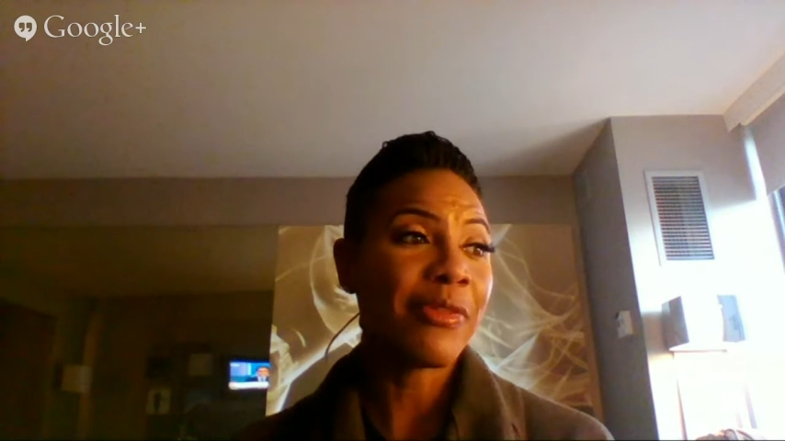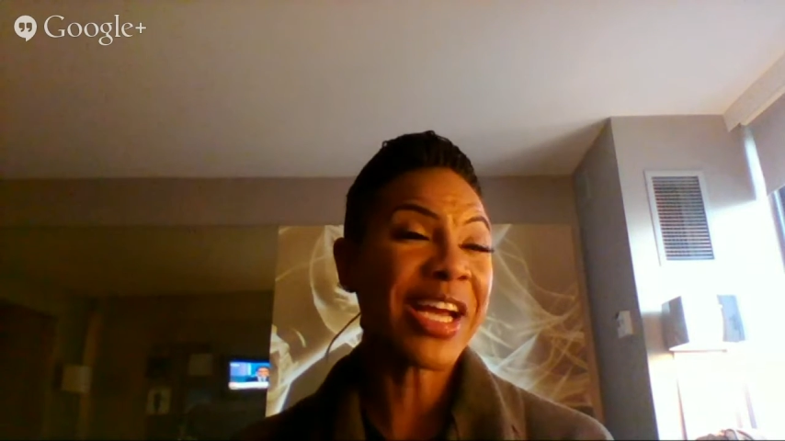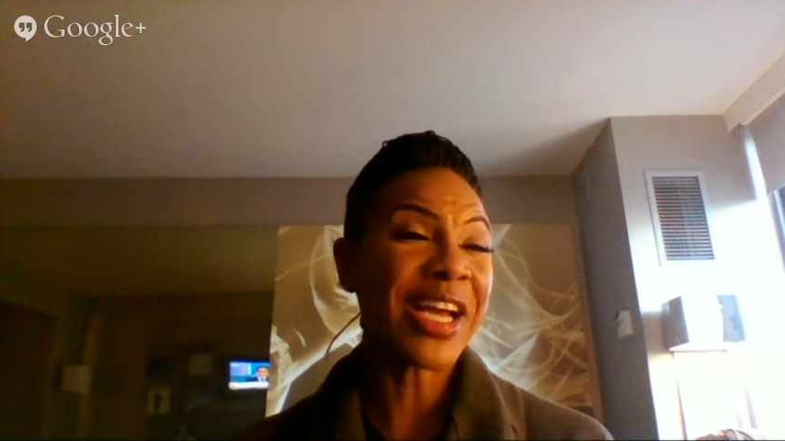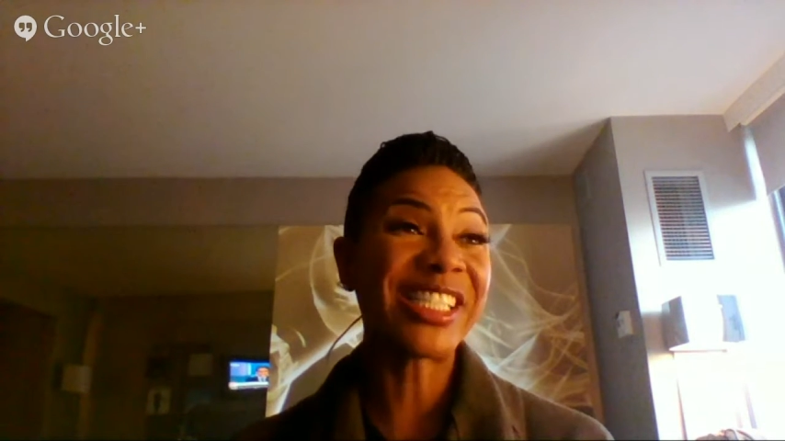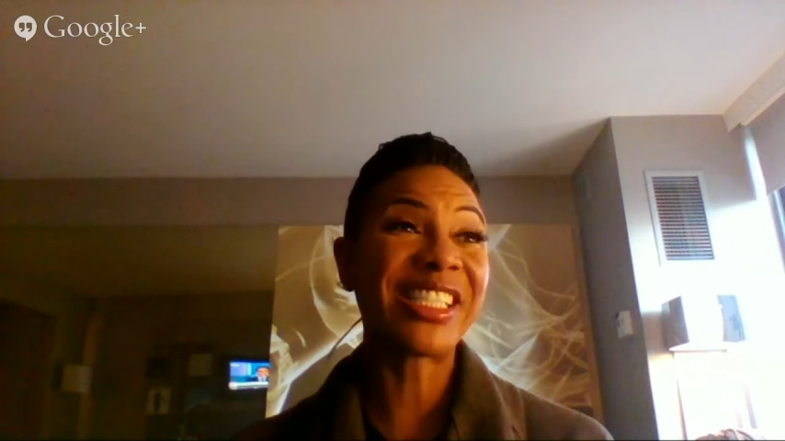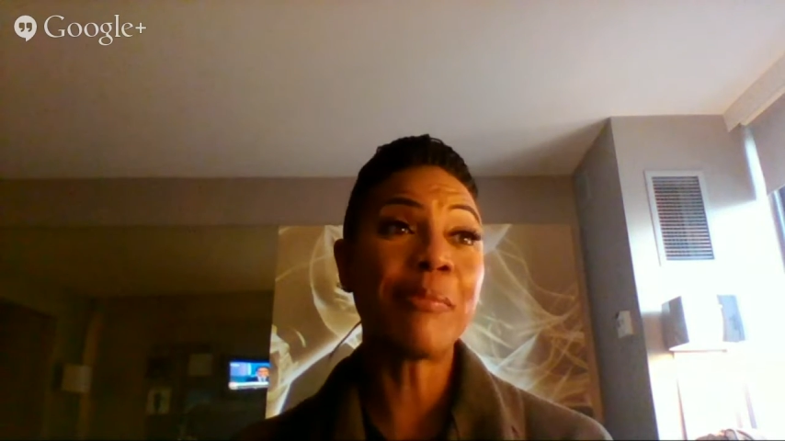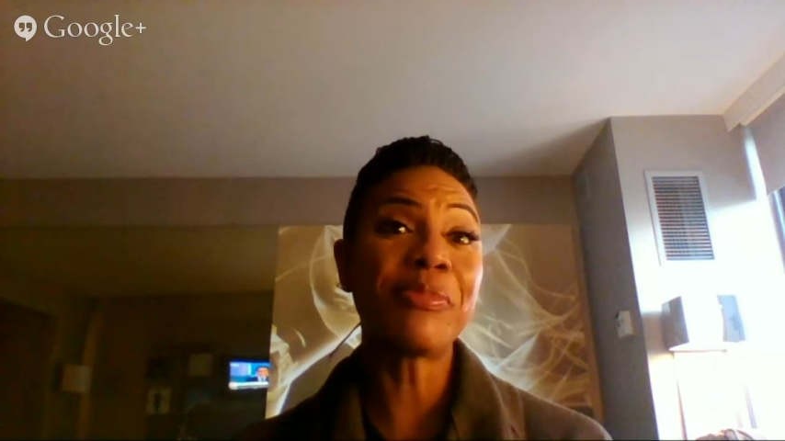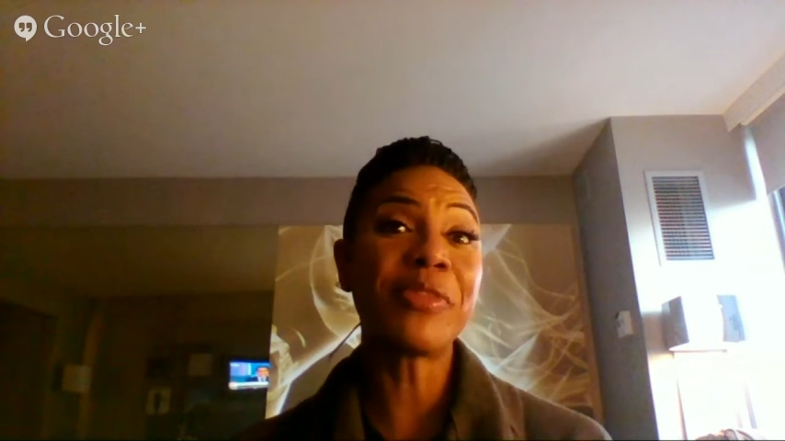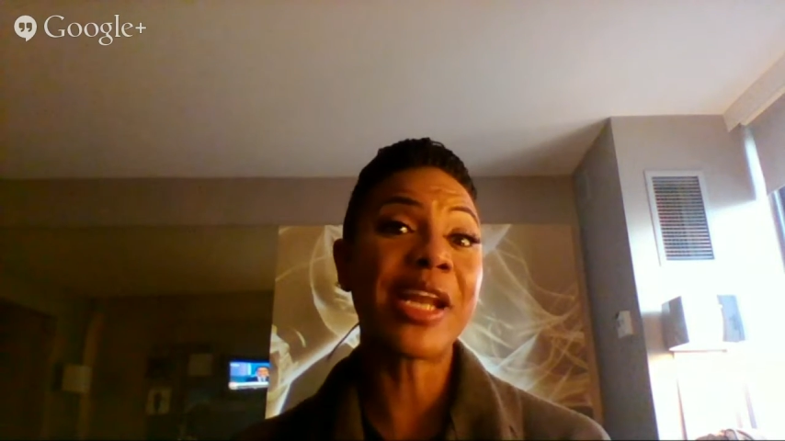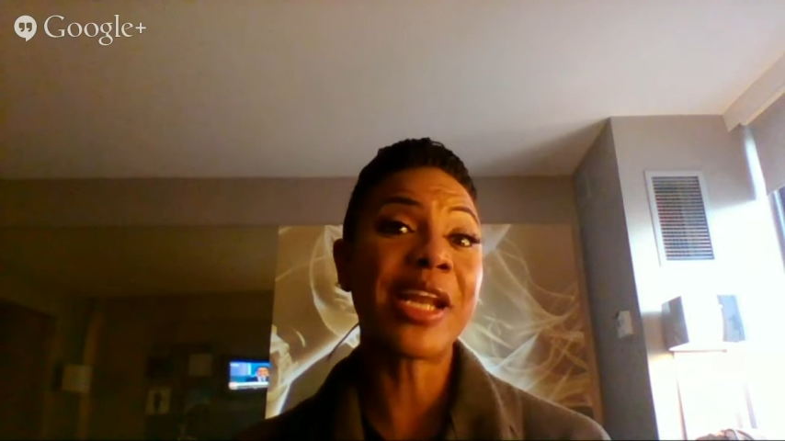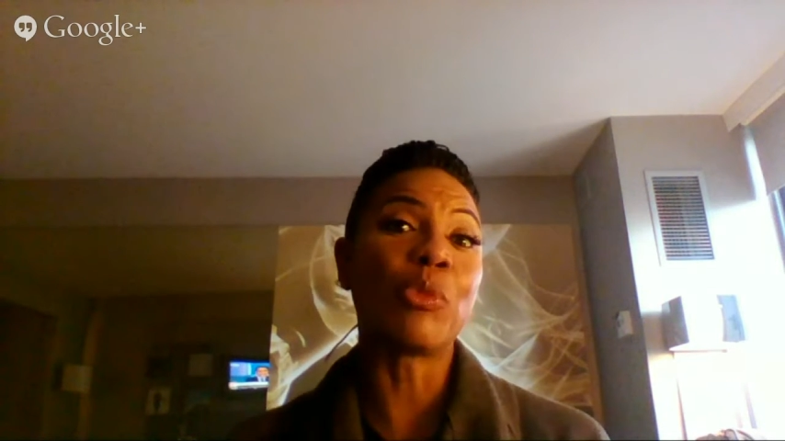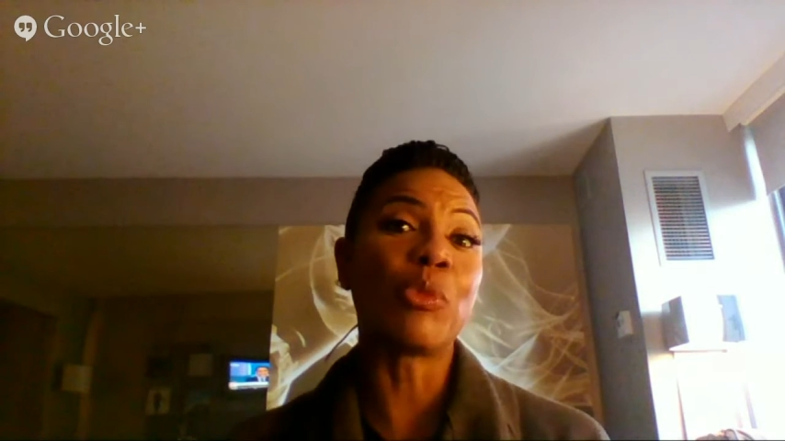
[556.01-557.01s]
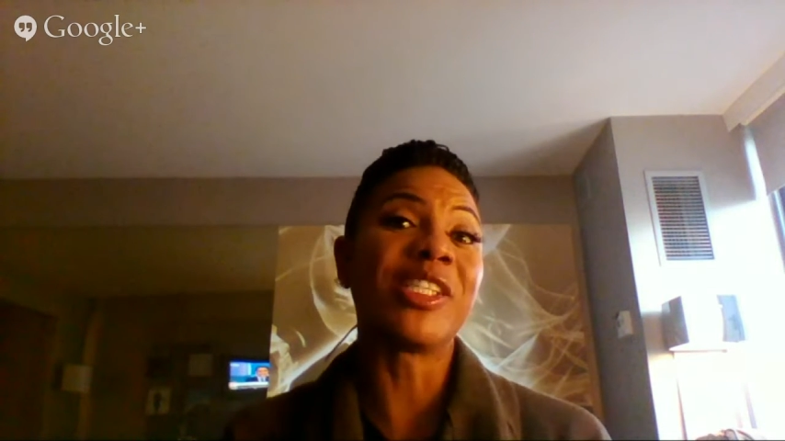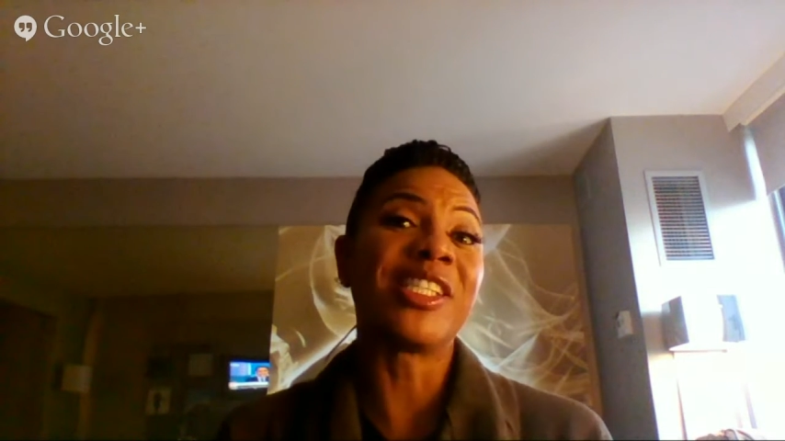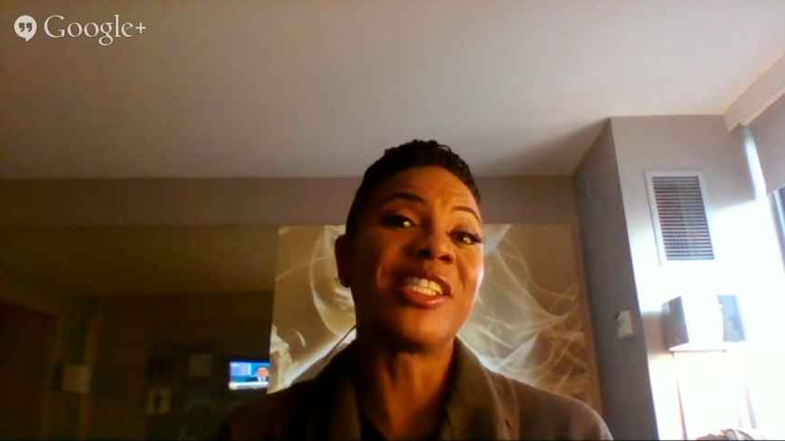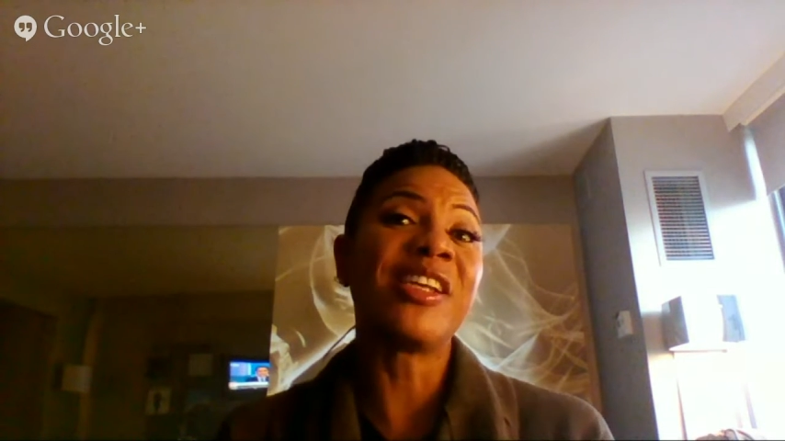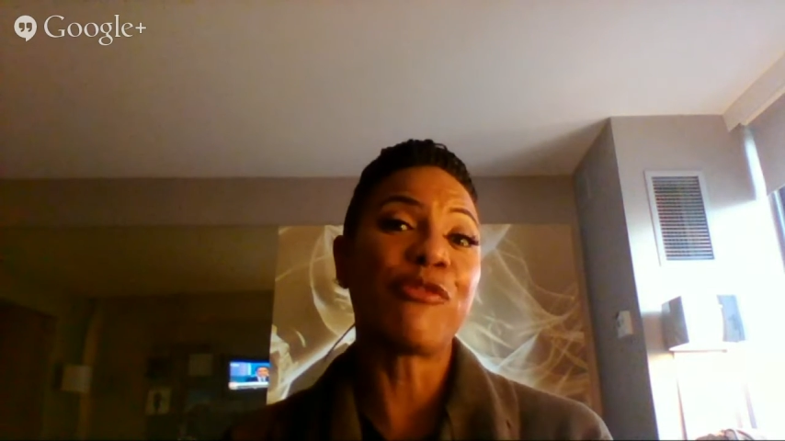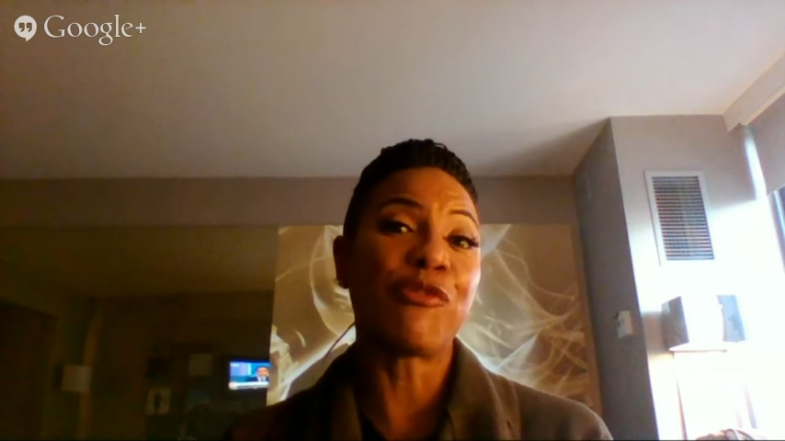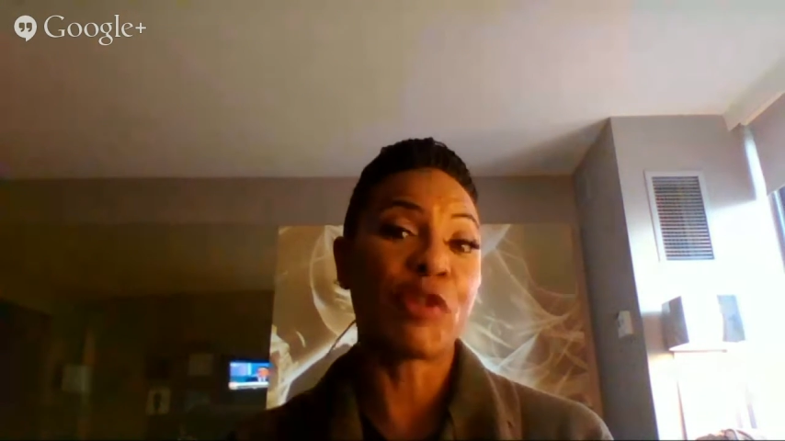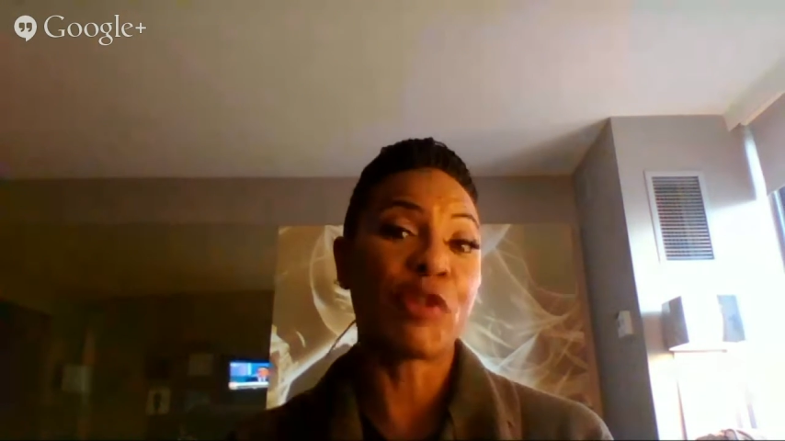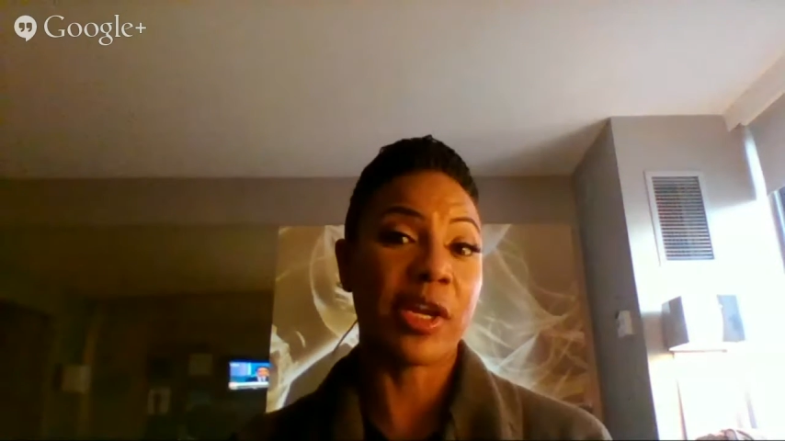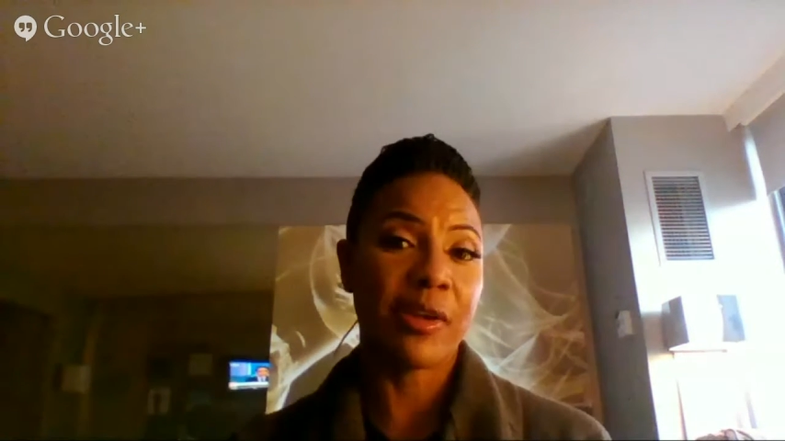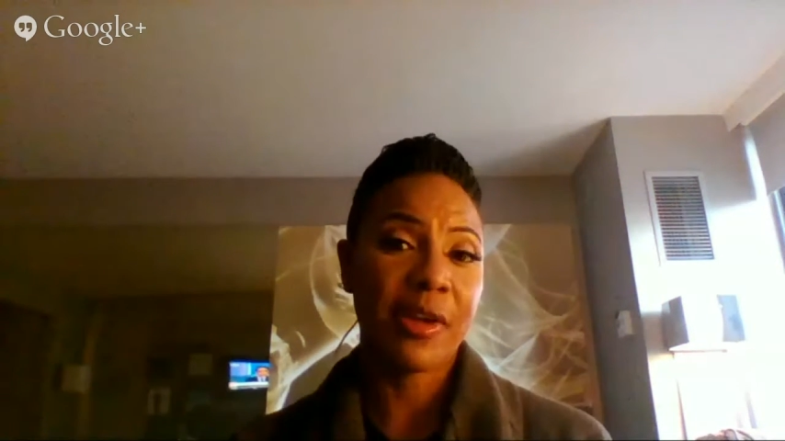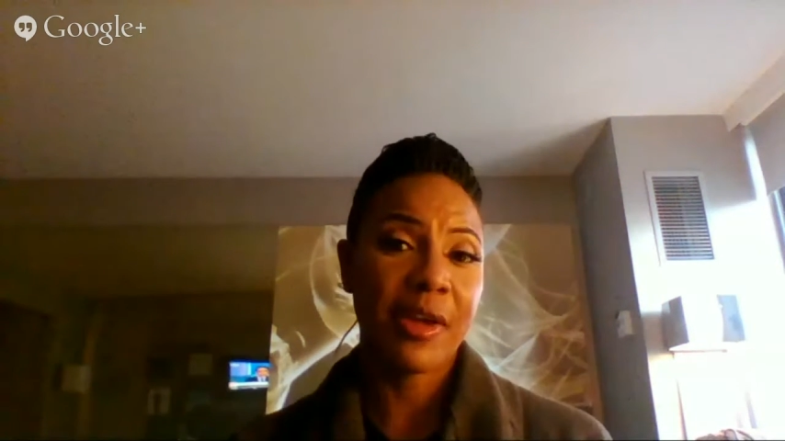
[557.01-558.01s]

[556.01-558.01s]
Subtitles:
that was different